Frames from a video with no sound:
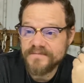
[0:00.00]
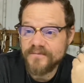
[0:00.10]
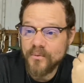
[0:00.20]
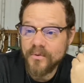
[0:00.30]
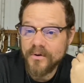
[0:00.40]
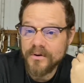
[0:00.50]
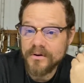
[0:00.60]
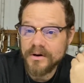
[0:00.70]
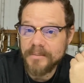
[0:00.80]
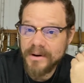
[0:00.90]

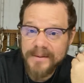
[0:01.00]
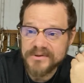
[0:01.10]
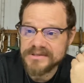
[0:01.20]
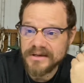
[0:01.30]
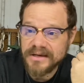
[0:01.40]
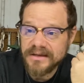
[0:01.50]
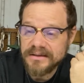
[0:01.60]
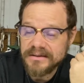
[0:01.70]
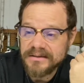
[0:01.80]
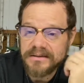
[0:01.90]
for a Bible study,
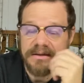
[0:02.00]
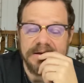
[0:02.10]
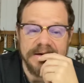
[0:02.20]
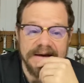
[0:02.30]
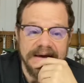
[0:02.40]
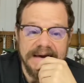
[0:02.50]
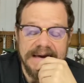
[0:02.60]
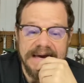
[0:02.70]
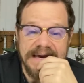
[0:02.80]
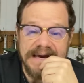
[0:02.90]

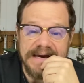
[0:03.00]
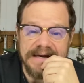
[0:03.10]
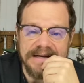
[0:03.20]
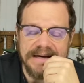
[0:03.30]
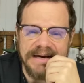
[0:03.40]
and